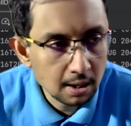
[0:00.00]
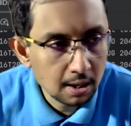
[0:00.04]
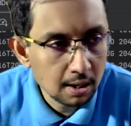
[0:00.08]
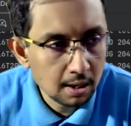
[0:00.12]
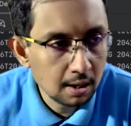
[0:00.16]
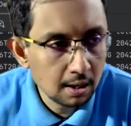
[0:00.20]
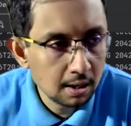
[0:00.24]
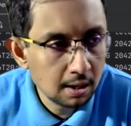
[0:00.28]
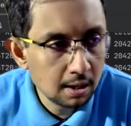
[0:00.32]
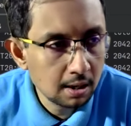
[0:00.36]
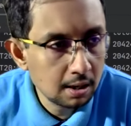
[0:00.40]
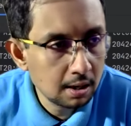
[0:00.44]

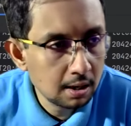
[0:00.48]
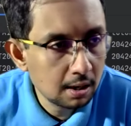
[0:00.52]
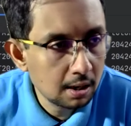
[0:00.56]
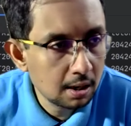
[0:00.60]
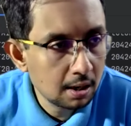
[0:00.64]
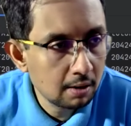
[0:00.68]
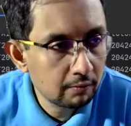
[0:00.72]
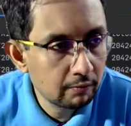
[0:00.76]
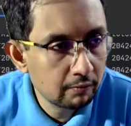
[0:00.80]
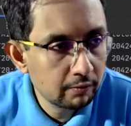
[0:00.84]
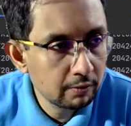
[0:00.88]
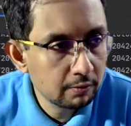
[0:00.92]

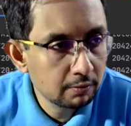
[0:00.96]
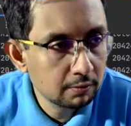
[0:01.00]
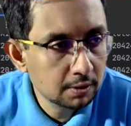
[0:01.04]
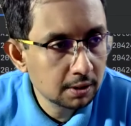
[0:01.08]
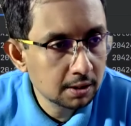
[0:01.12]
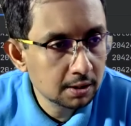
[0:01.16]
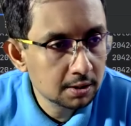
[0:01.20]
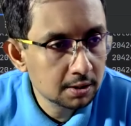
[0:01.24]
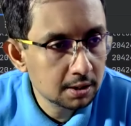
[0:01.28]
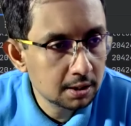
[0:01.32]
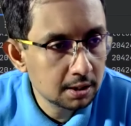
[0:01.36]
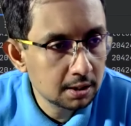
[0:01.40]
a few
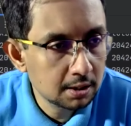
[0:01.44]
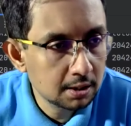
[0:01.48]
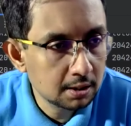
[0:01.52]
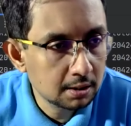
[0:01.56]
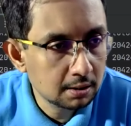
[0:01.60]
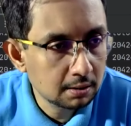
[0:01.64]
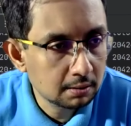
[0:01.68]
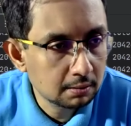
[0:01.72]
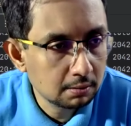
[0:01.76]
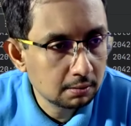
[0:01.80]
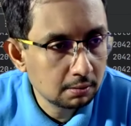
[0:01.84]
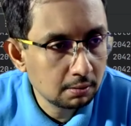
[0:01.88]
things in
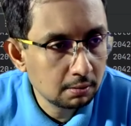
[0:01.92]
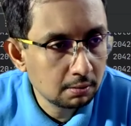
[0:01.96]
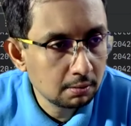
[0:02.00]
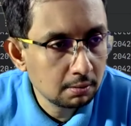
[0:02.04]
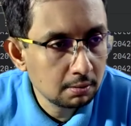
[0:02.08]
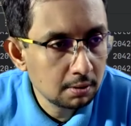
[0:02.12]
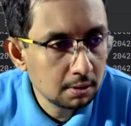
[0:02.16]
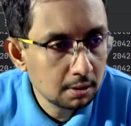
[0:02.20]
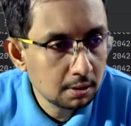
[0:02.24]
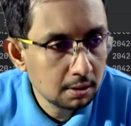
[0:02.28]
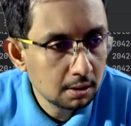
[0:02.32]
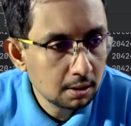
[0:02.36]
the
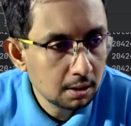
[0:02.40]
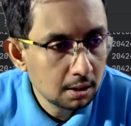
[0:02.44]
code,